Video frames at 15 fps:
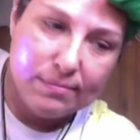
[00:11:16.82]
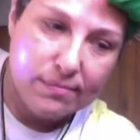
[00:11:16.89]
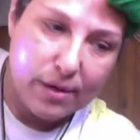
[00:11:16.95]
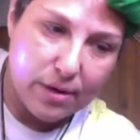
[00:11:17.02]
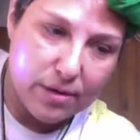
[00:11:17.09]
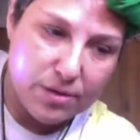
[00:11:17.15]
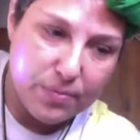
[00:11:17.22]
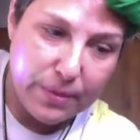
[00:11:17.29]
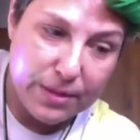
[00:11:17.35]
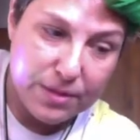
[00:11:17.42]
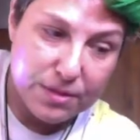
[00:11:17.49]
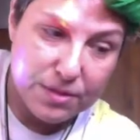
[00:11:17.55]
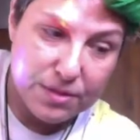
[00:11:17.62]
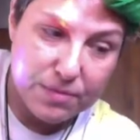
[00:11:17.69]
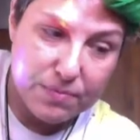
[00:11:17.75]
Heart
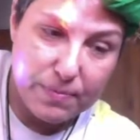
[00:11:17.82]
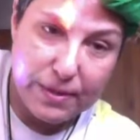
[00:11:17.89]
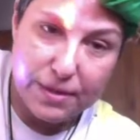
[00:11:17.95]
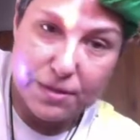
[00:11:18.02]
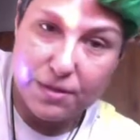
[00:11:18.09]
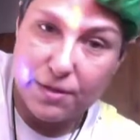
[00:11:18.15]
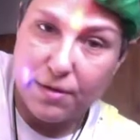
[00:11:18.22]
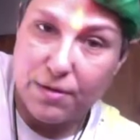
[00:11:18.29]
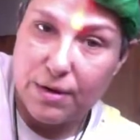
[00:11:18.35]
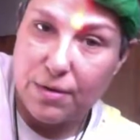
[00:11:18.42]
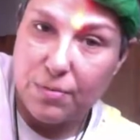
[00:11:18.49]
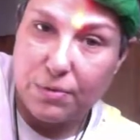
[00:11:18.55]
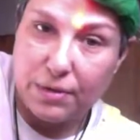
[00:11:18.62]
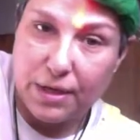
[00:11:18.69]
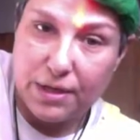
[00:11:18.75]
spaces based in greed
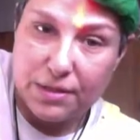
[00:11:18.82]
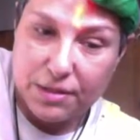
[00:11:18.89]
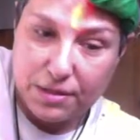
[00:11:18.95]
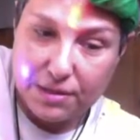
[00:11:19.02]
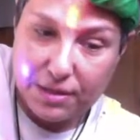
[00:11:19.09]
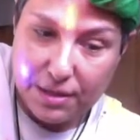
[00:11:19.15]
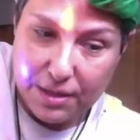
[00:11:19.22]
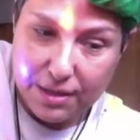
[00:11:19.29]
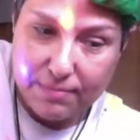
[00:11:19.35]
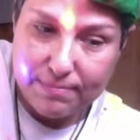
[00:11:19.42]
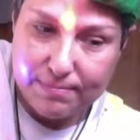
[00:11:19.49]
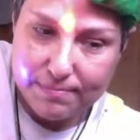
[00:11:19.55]
will not succeed.